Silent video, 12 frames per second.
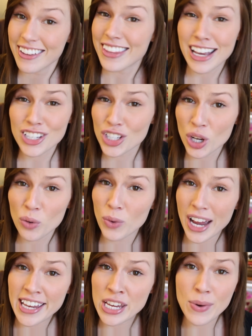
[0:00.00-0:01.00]
There's no
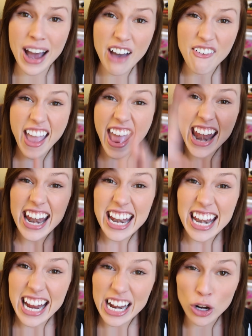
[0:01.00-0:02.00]
way you have
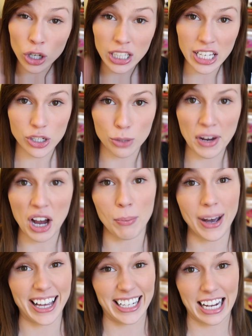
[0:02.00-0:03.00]
any knowledge
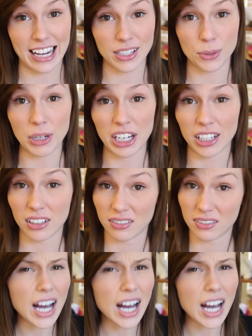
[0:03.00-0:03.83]
about my anatomy.